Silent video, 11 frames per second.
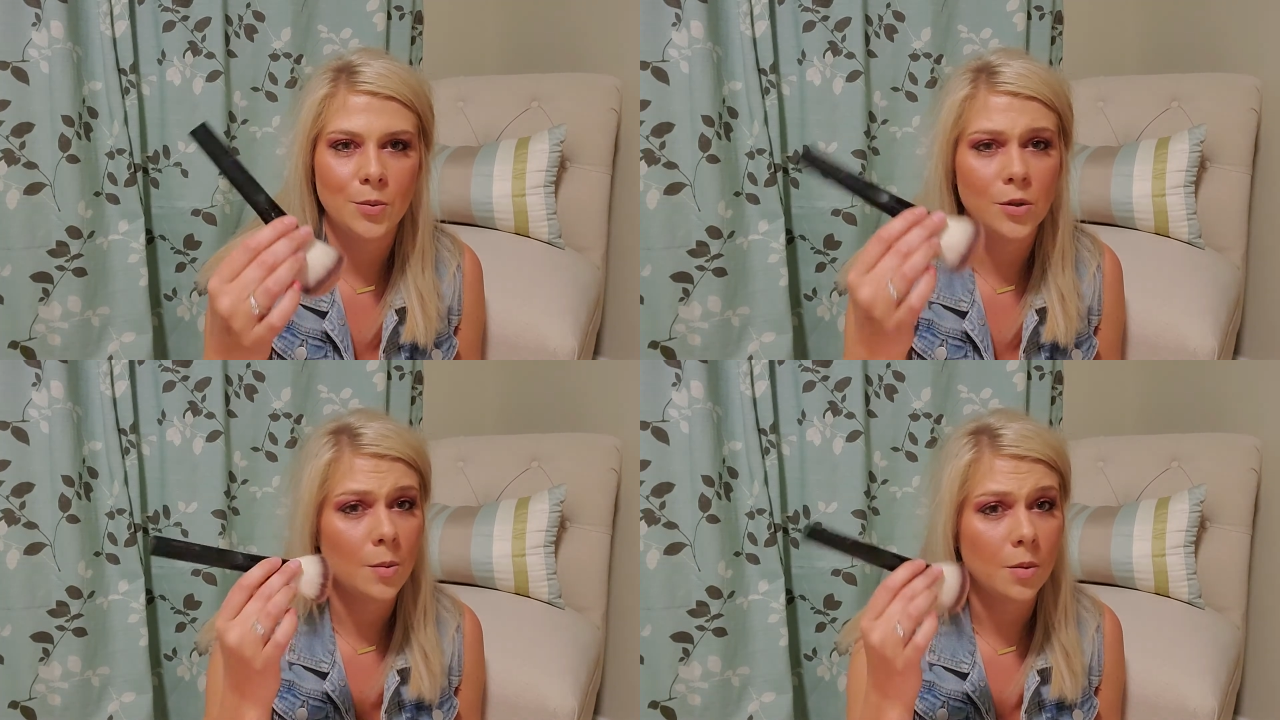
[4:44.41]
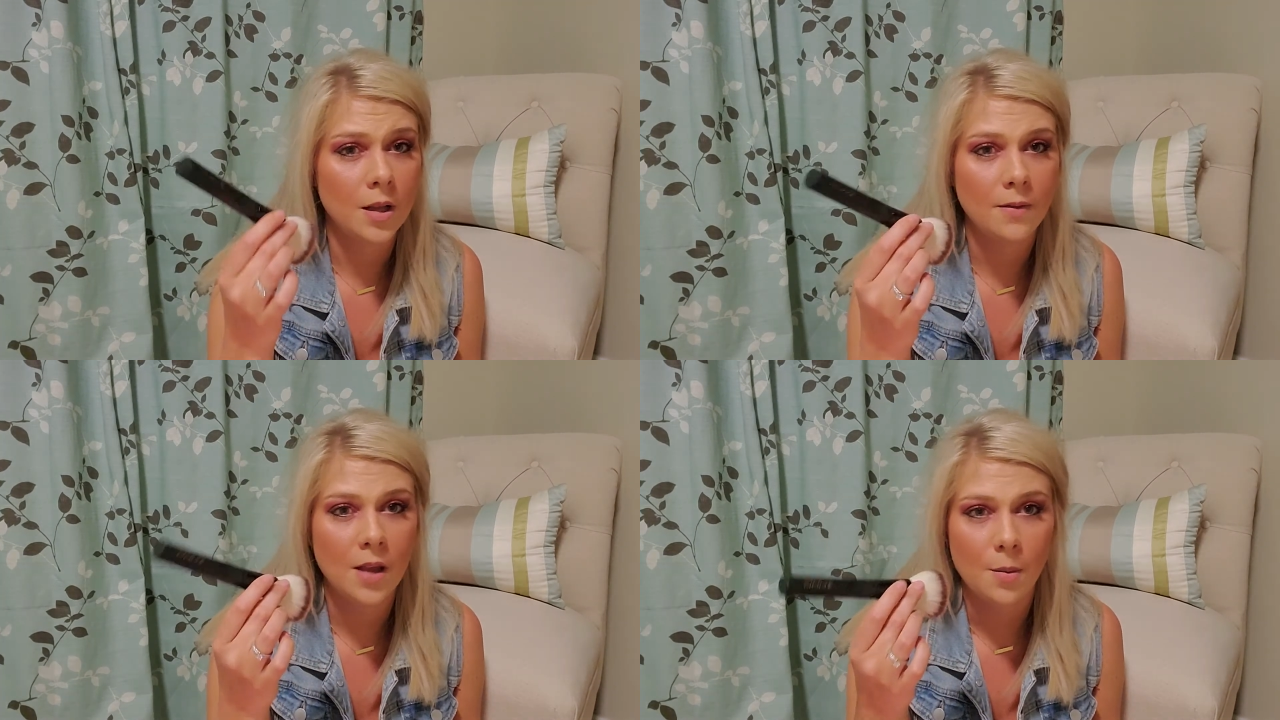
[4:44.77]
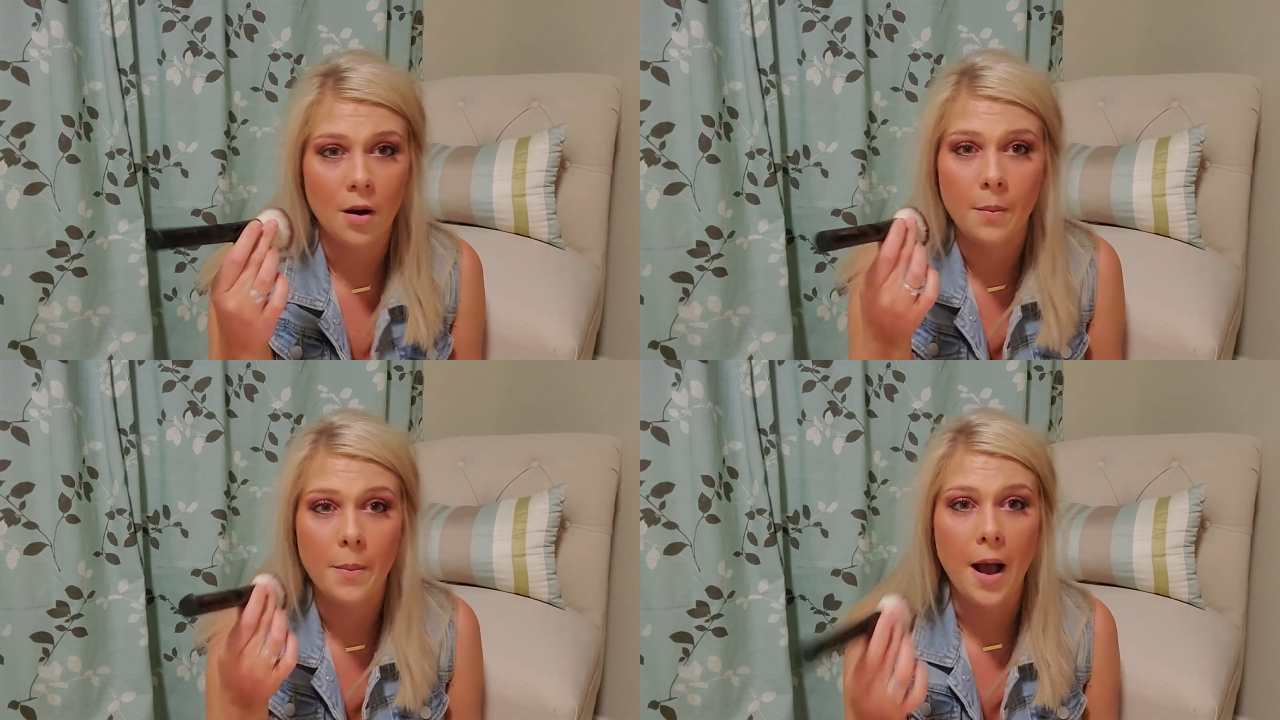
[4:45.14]
which I believe came
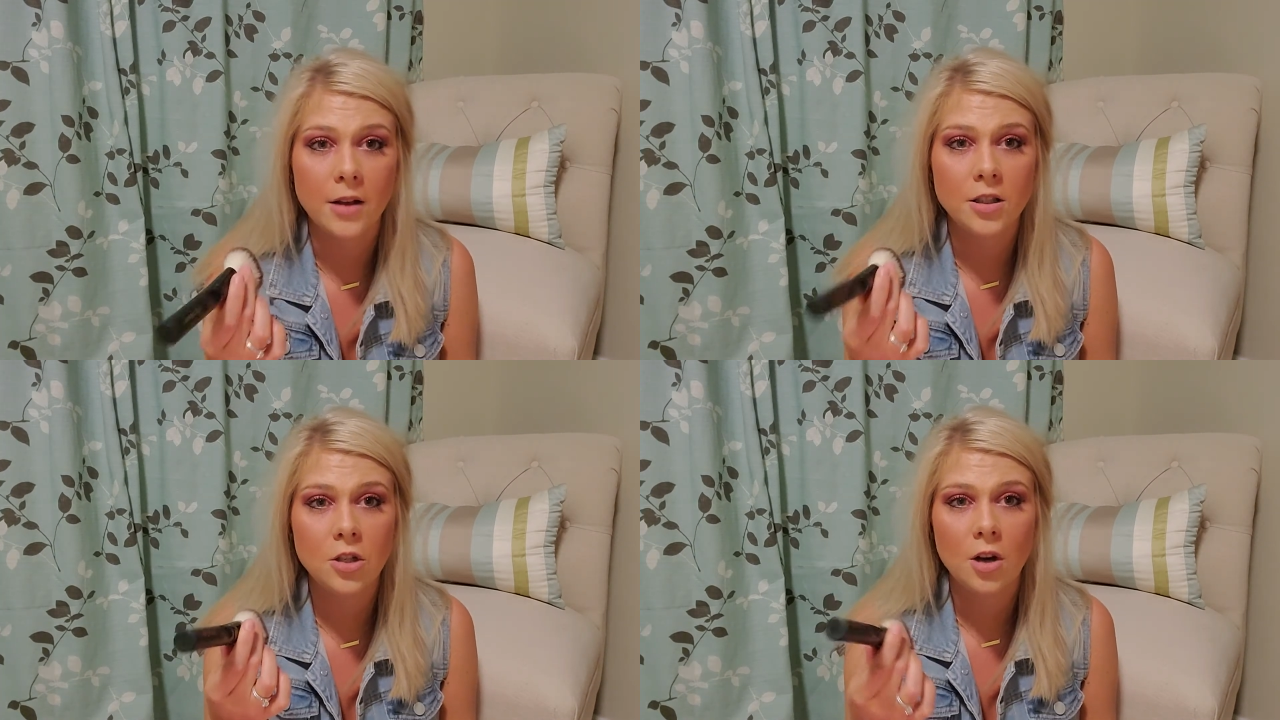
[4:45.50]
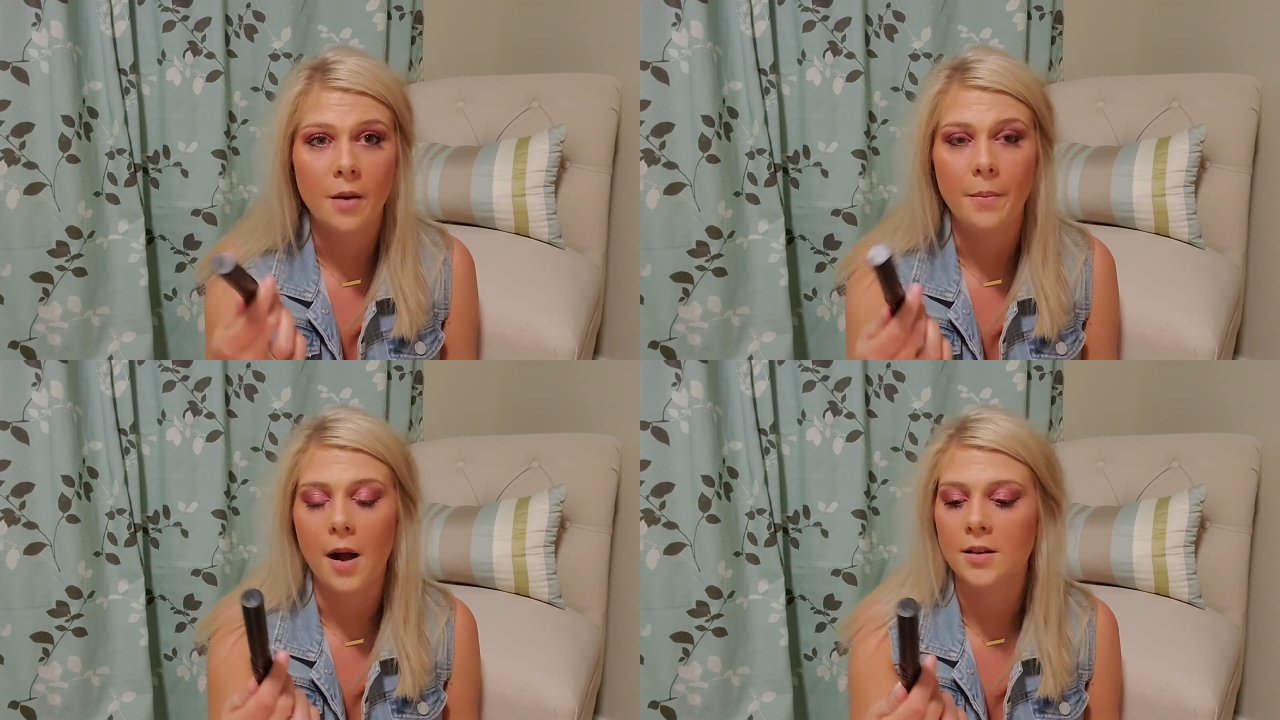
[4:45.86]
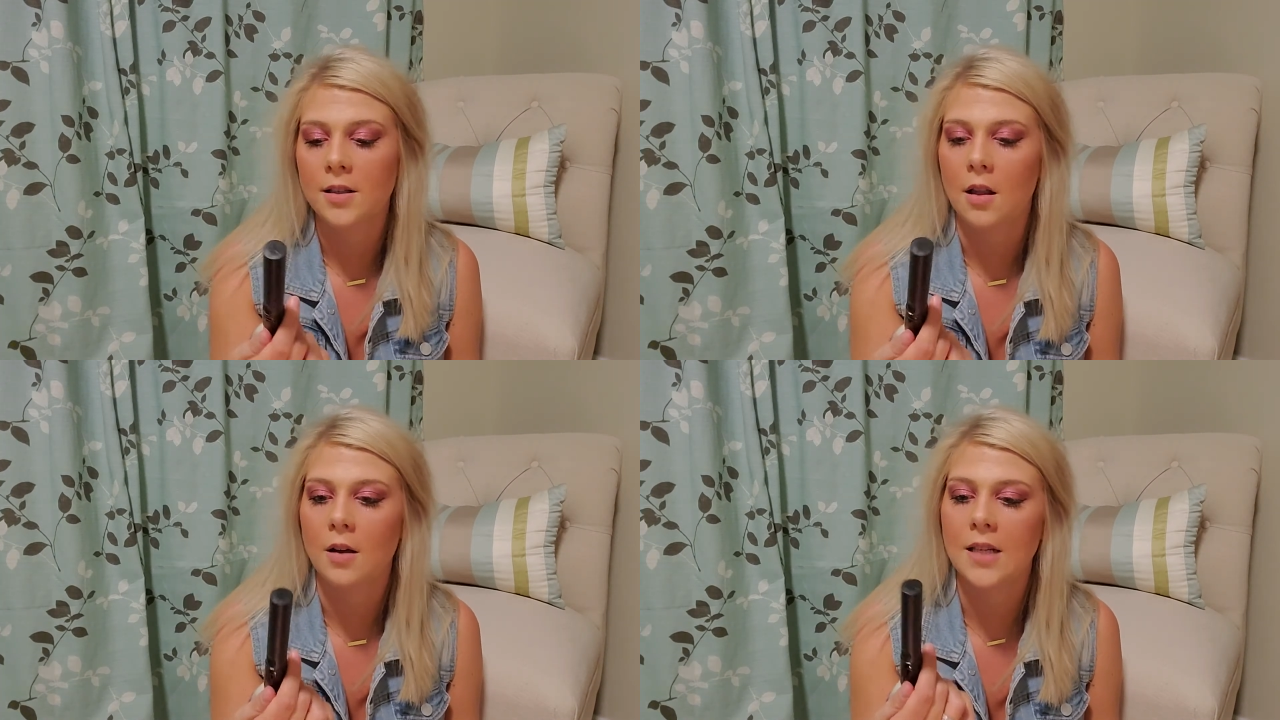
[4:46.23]
on a BoxyCharm box a
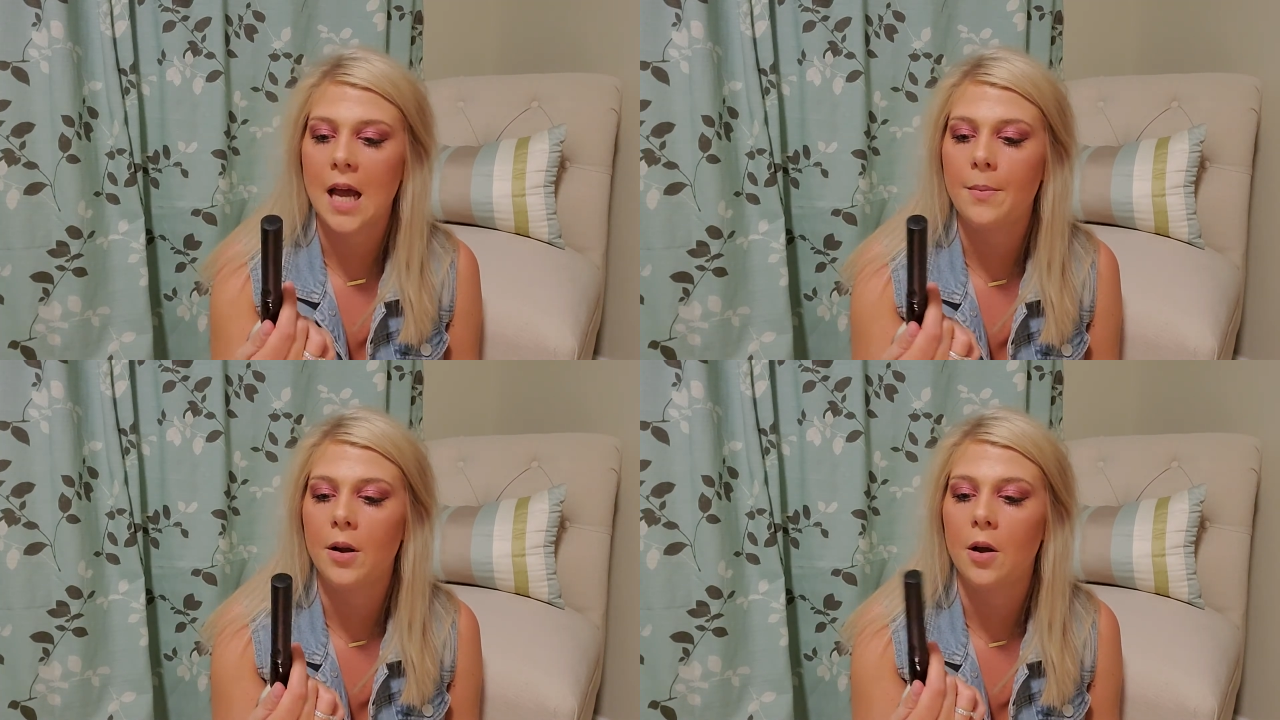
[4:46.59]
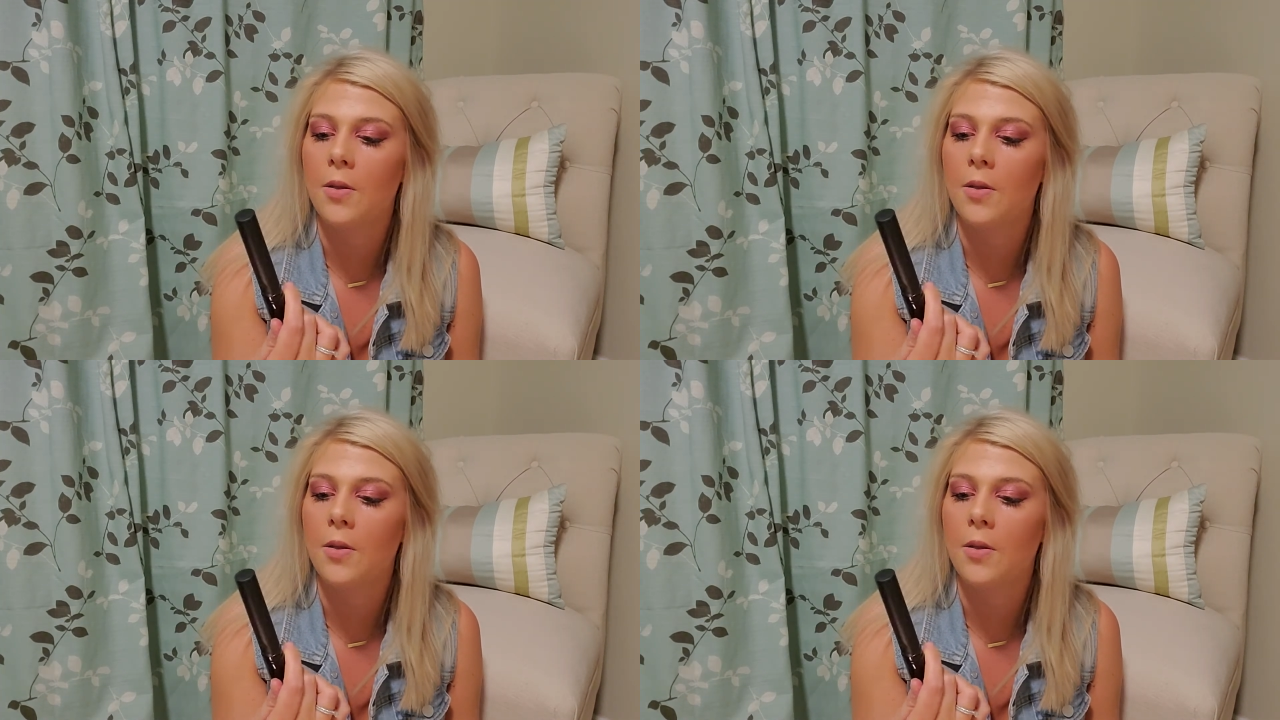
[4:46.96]
long time ago.